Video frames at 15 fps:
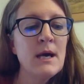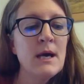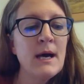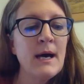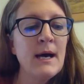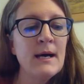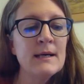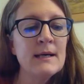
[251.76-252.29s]

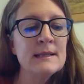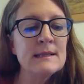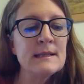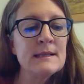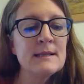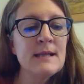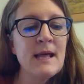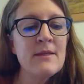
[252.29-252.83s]

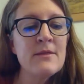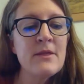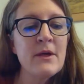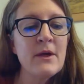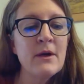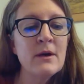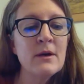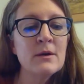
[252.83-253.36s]
Then
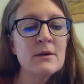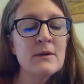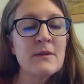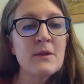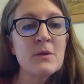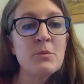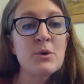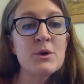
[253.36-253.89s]

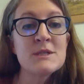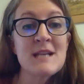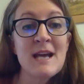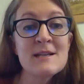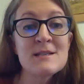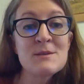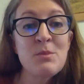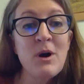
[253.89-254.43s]
the
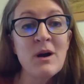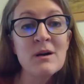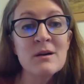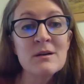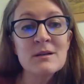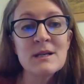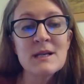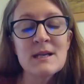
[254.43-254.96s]
protect
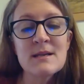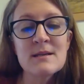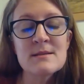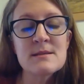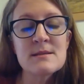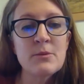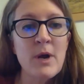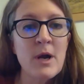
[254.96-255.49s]
part
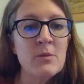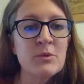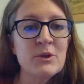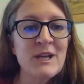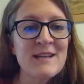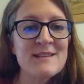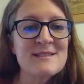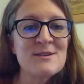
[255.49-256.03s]
is the rare
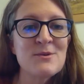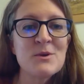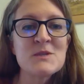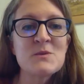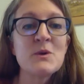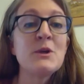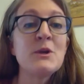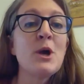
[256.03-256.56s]
plants. So
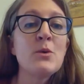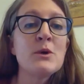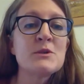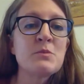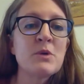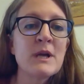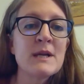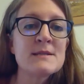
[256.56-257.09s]
once we know
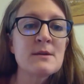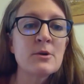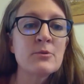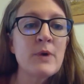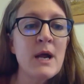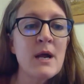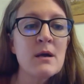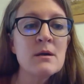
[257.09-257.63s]
which plants are
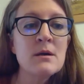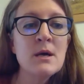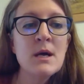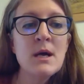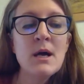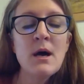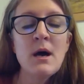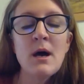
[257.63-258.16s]
rare,
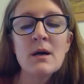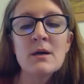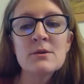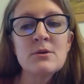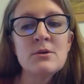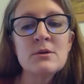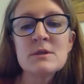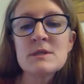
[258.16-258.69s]
our
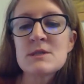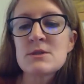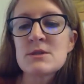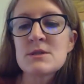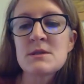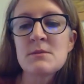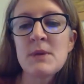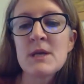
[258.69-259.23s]
goal is
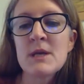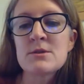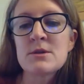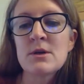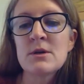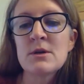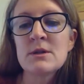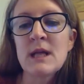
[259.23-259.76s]
just to make
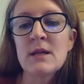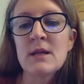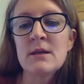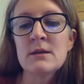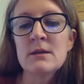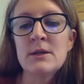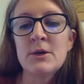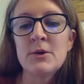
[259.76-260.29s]
sure
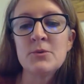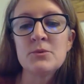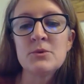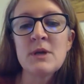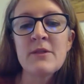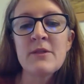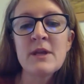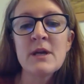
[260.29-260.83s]
that
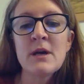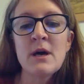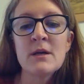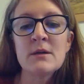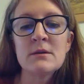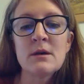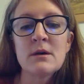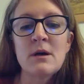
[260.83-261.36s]
nothing
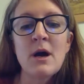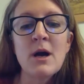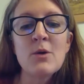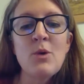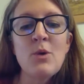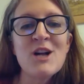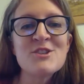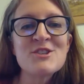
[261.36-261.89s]
on
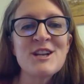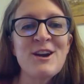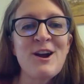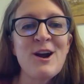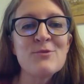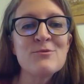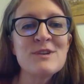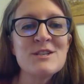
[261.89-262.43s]
our watch in
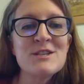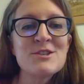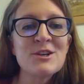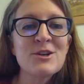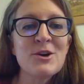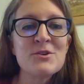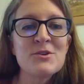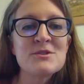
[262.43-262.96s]
our
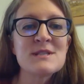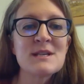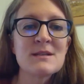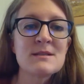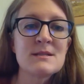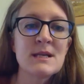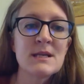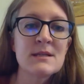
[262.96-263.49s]
region goes
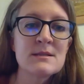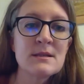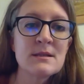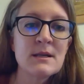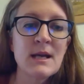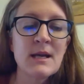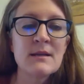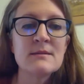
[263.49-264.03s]
extinct.
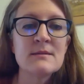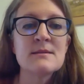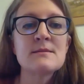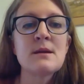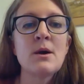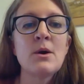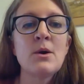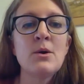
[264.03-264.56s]
And
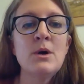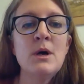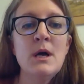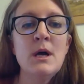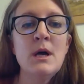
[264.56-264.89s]
so